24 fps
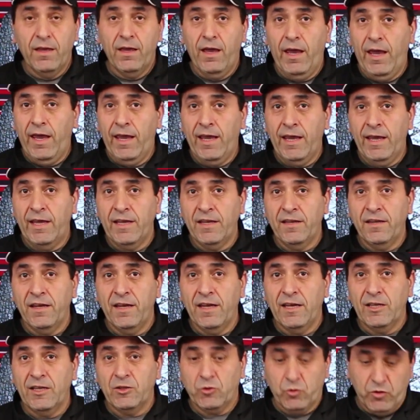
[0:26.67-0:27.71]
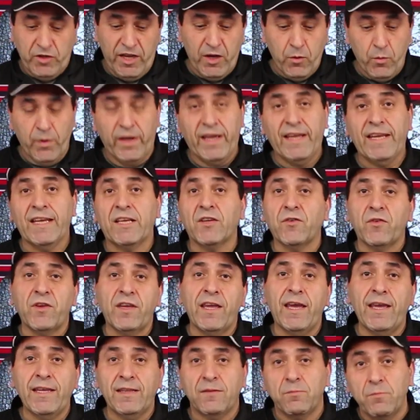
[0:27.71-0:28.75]
and today we're going to
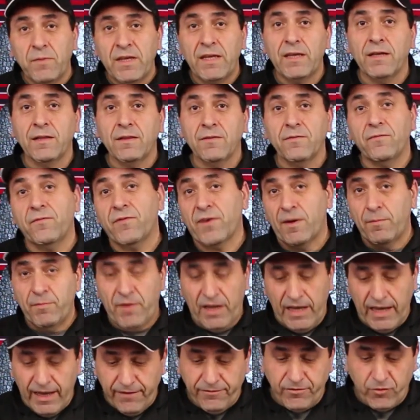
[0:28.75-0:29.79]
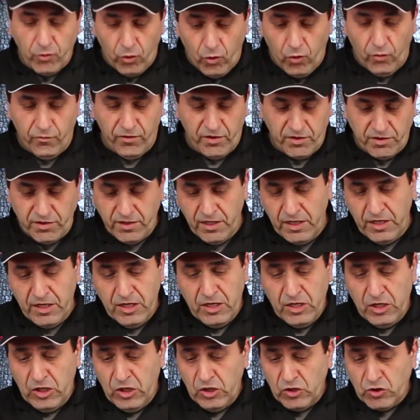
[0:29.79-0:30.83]
create meal from the leftover.
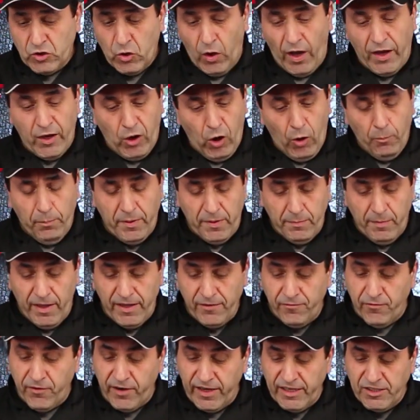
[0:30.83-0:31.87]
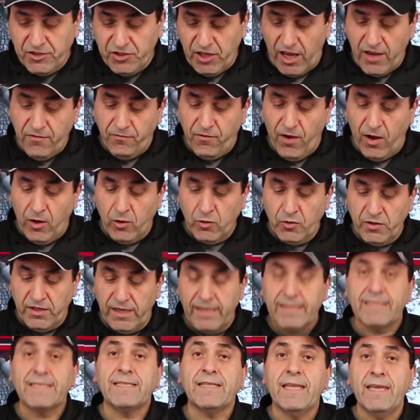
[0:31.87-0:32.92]
So I opened my fridge, I found
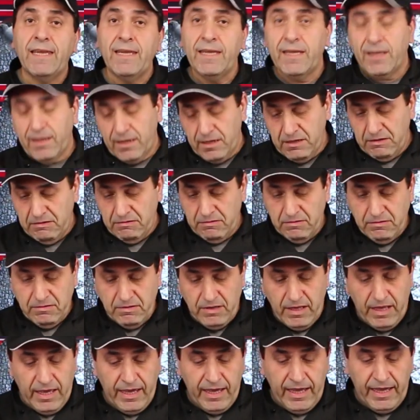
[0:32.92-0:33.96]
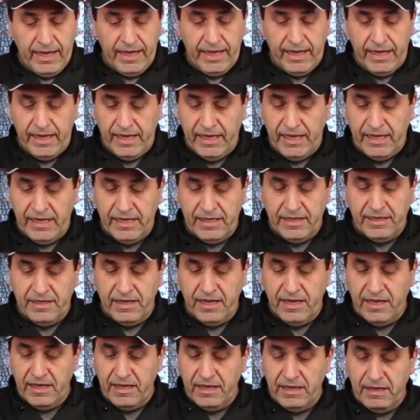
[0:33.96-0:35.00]
a steak and
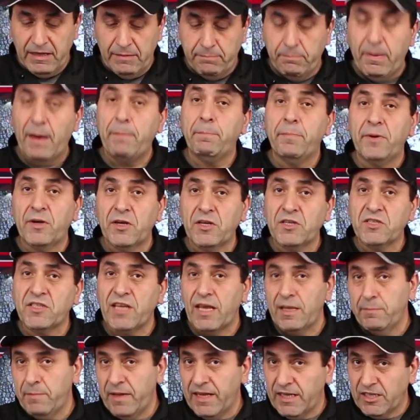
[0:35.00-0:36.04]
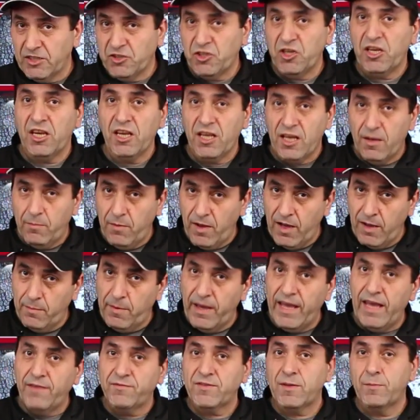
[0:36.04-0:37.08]
peppers. I make a chicken kebab,
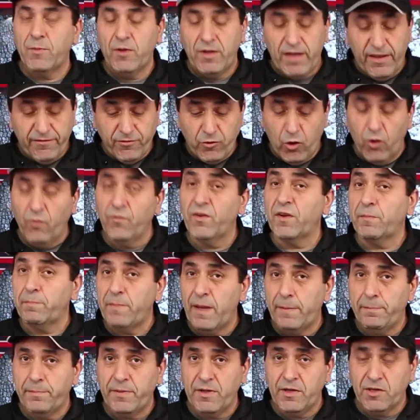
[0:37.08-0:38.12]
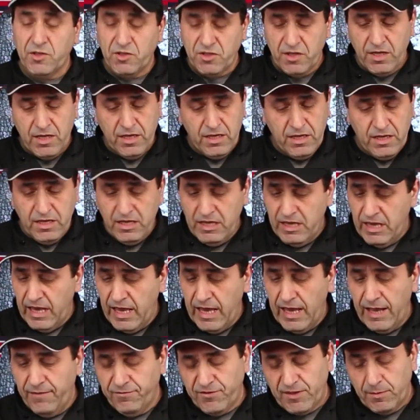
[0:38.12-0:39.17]
I have some leftover peppers, I
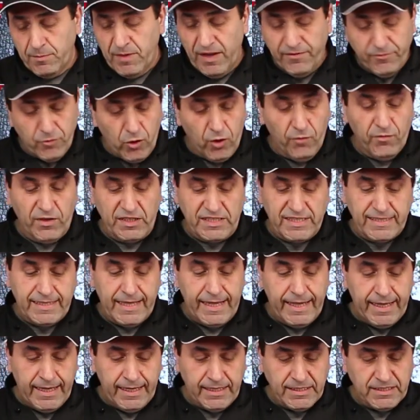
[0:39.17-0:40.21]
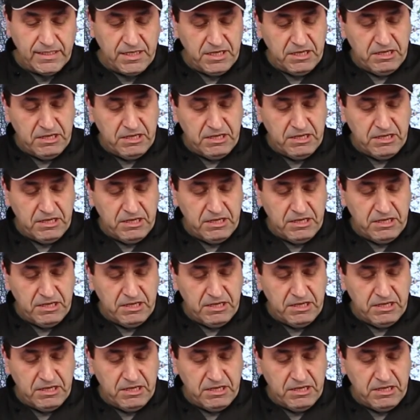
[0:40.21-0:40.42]
have some leftover steak